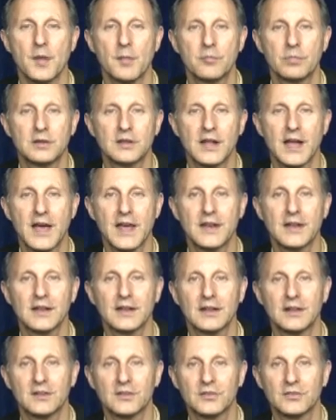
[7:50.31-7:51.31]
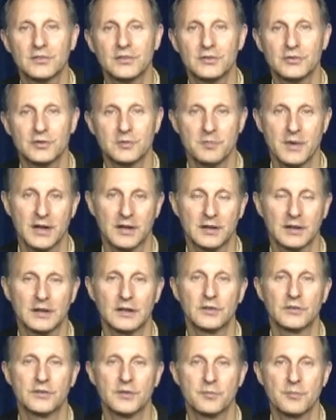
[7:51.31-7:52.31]
Planning and decision making
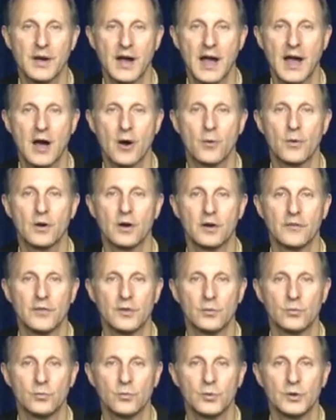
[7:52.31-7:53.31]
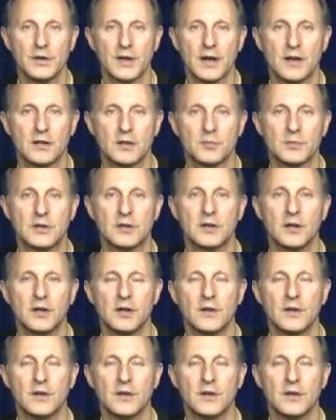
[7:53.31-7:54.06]
is the power of the wood element.